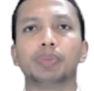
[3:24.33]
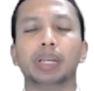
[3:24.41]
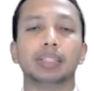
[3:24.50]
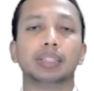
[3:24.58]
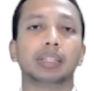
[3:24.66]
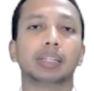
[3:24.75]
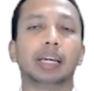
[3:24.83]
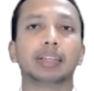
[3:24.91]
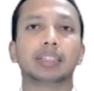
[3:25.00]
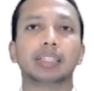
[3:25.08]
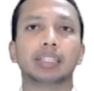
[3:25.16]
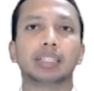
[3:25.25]
the
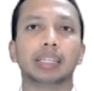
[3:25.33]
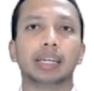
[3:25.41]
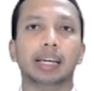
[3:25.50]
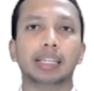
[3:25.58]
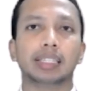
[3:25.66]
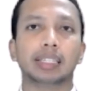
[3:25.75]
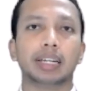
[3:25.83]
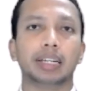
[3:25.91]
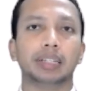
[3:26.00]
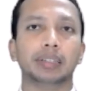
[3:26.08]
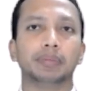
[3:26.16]
existing state.